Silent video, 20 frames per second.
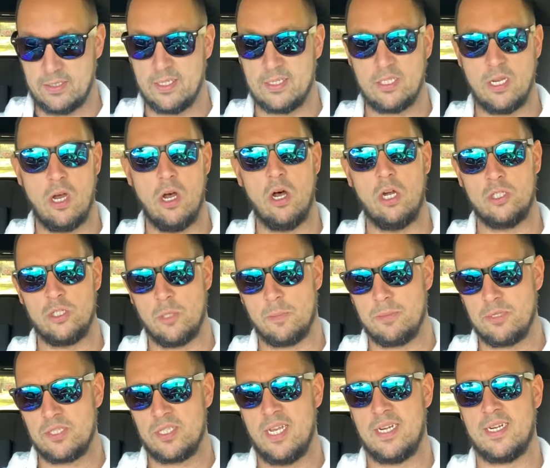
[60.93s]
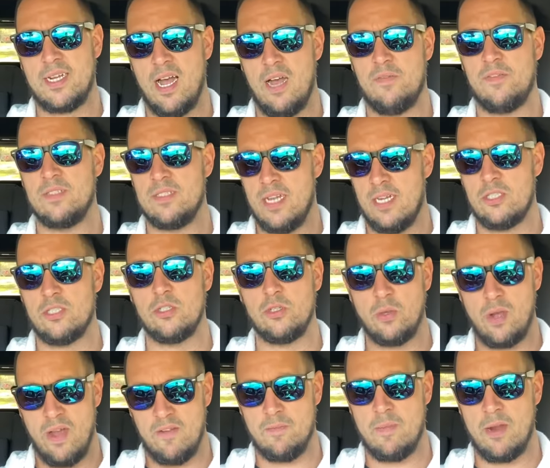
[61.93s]
It's 100% confidential. You
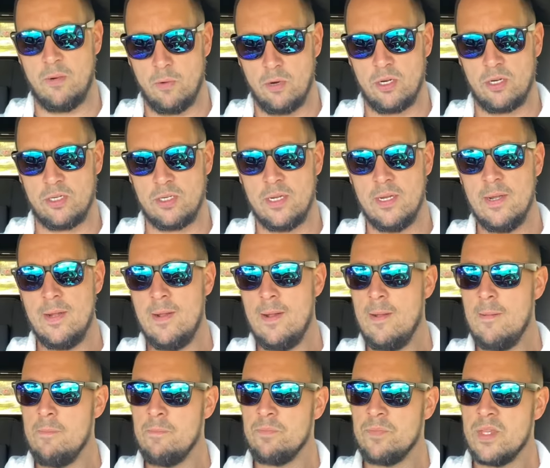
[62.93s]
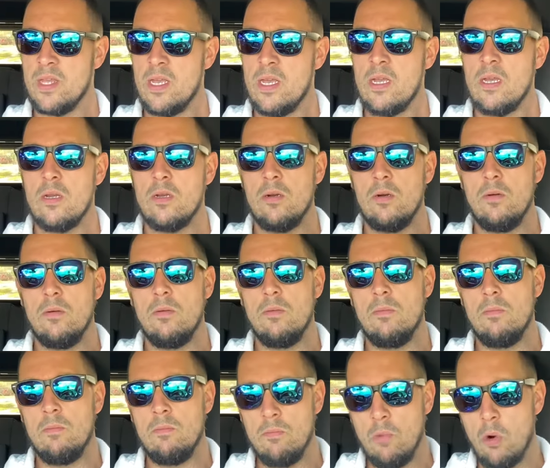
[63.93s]
have my word.
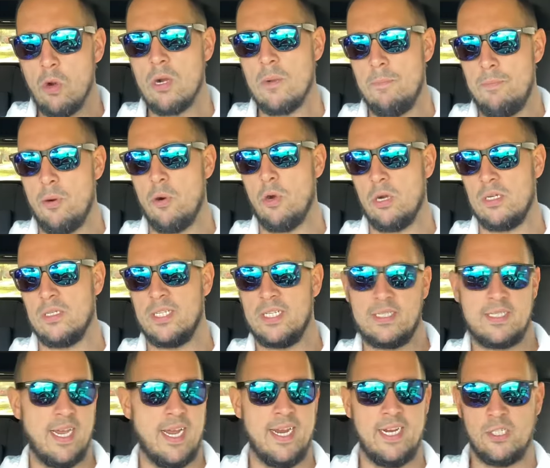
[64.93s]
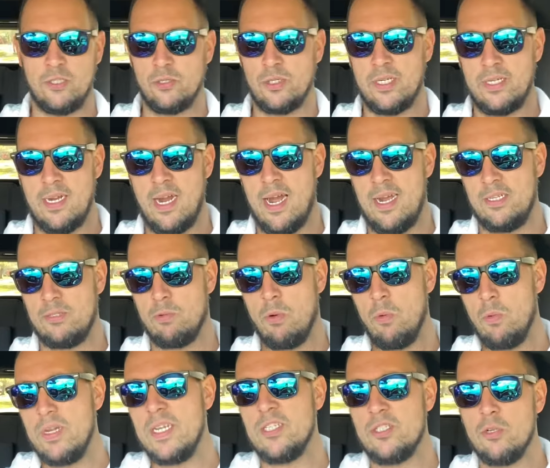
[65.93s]
More importantly to Andrea and I is when
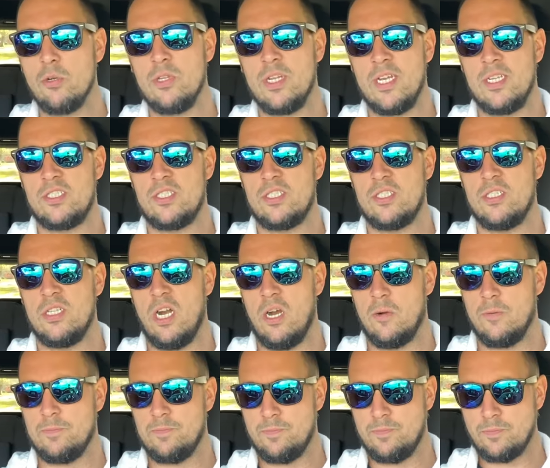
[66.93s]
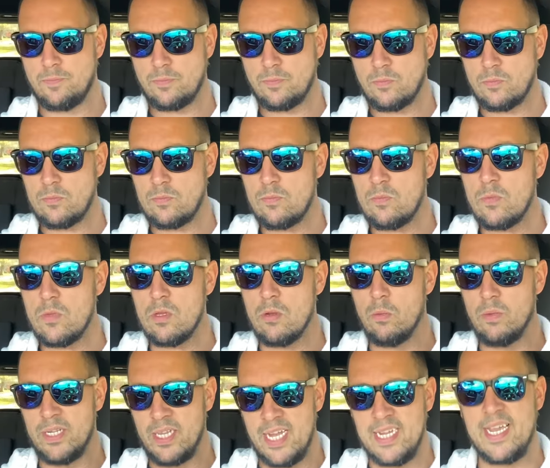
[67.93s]
we do this, you know,
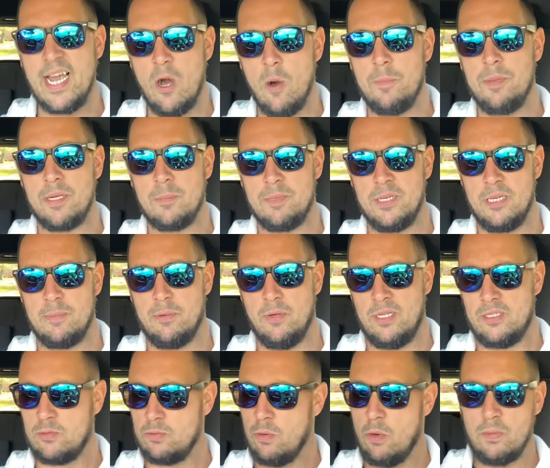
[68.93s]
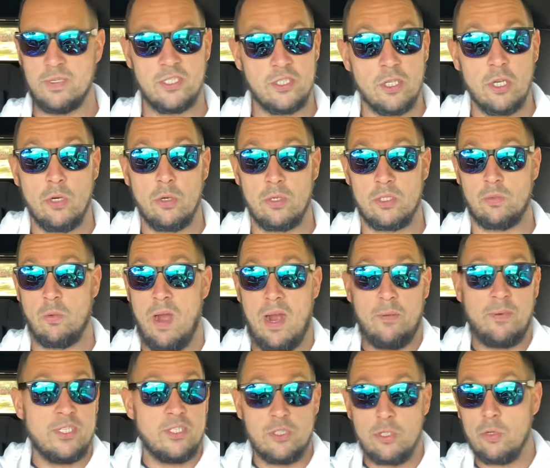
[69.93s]
we like helping people. It's what we do. It's why
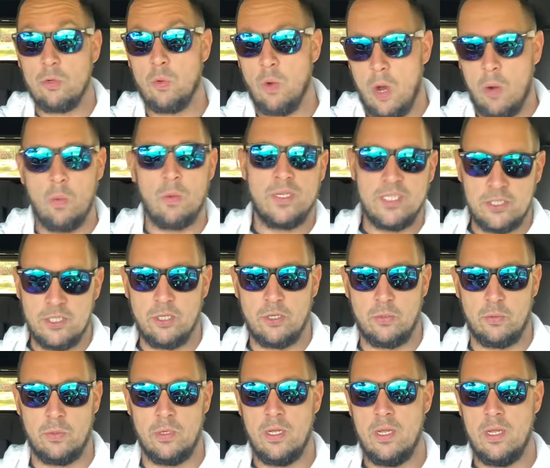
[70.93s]
we do what we do.